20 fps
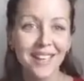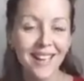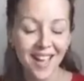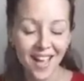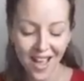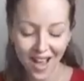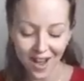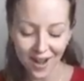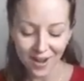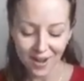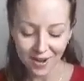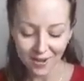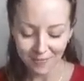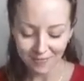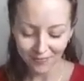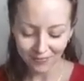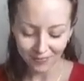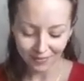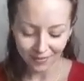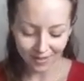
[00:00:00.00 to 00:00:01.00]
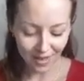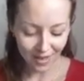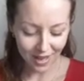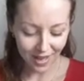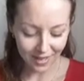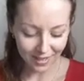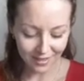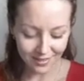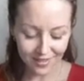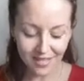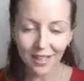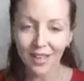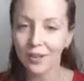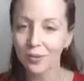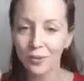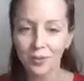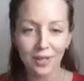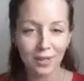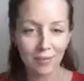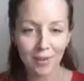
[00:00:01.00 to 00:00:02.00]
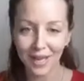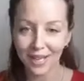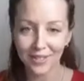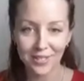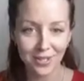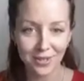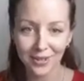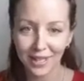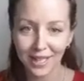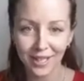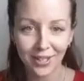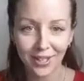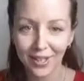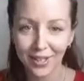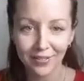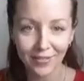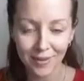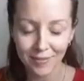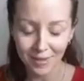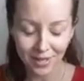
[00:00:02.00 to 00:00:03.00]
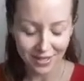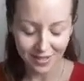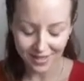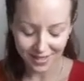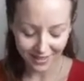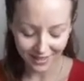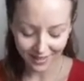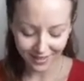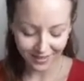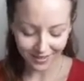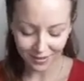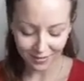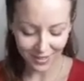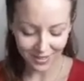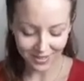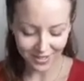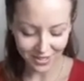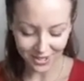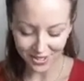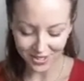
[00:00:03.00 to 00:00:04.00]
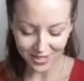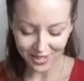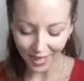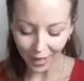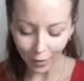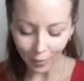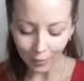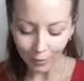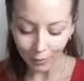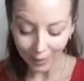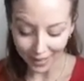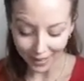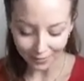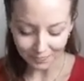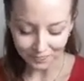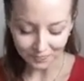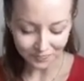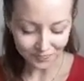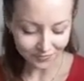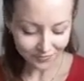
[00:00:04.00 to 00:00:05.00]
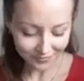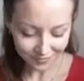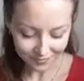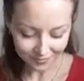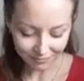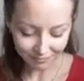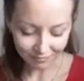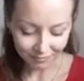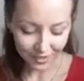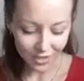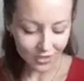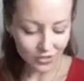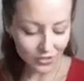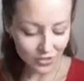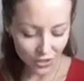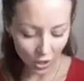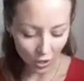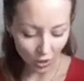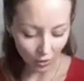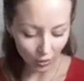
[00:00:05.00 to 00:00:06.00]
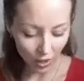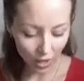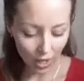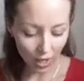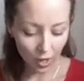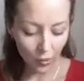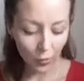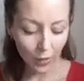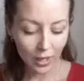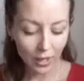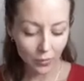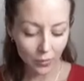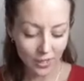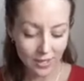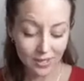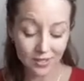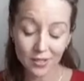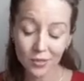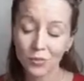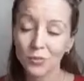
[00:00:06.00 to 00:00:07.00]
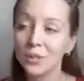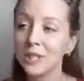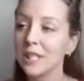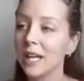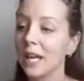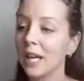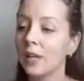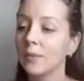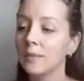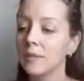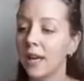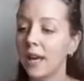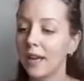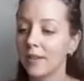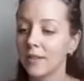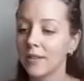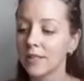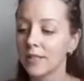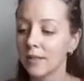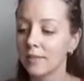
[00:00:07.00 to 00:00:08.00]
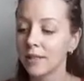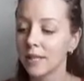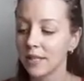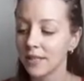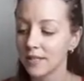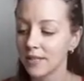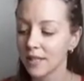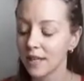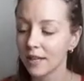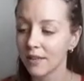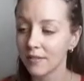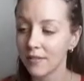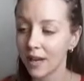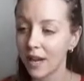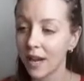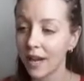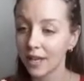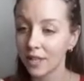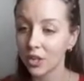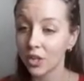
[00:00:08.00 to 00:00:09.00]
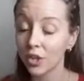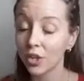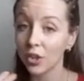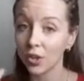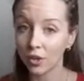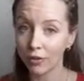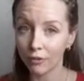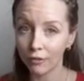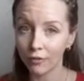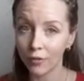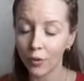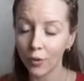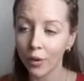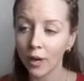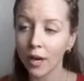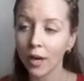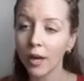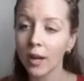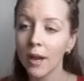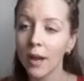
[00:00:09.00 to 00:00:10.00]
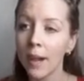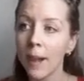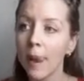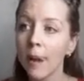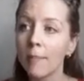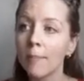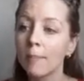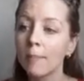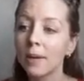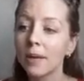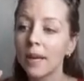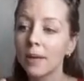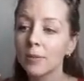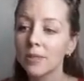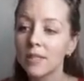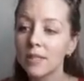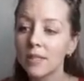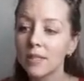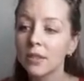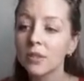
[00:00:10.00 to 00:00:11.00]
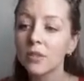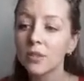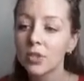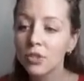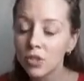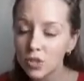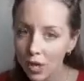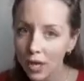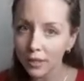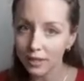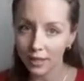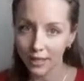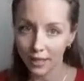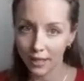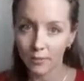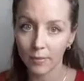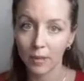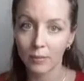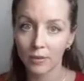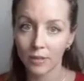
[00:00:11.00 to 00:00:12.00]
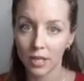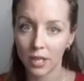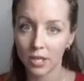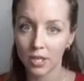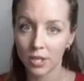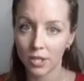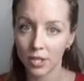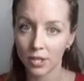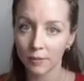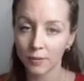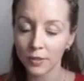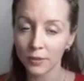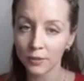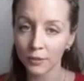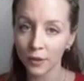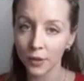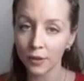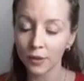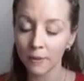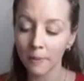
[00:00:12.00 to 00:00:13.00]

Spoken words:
And I will get back to you later if I'm not seeing the messages now. But so where I was is it really helped having somebody else there that I could cook for. But I was still struggling in my relationship to food.